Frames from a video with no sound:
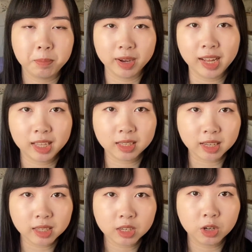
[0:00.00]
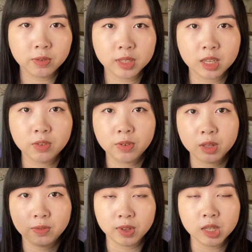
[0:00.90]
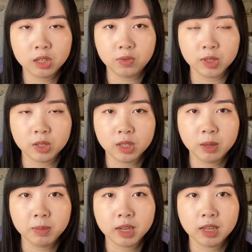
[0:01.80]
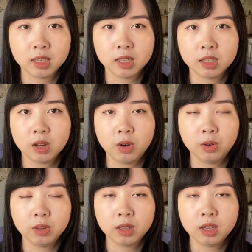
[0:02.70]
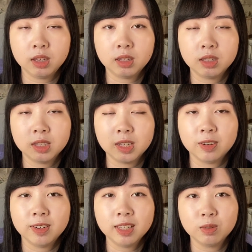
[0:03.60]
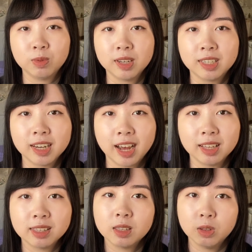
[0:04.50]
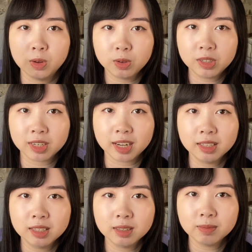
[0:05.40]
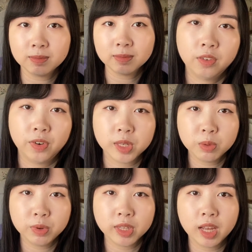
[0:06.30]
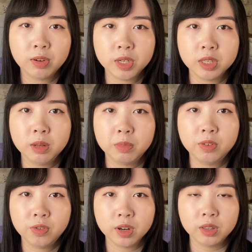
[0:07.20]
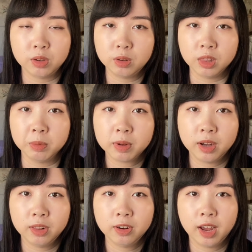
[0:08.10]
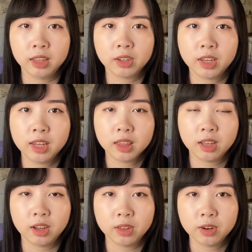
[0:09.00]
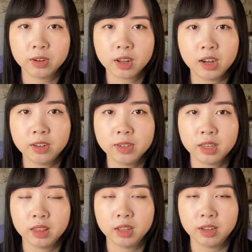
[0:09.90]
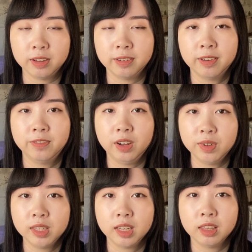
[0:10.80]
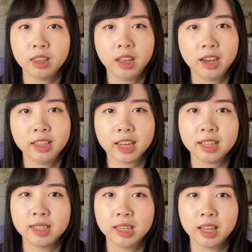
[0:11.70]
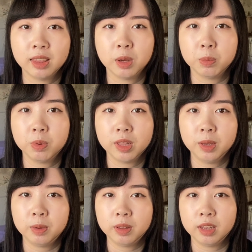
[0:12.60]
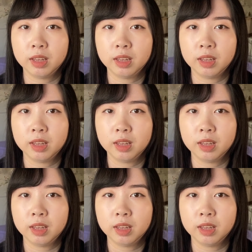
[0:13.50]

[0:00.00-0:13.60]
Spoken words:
But I decided to go with a tint from the Vintage Filter line because it's the only series which has nude shades. For some reason, I was just in the mood for a nude lip color, and looking at the other colors in the Velvet Tint line, I can see that they're pretty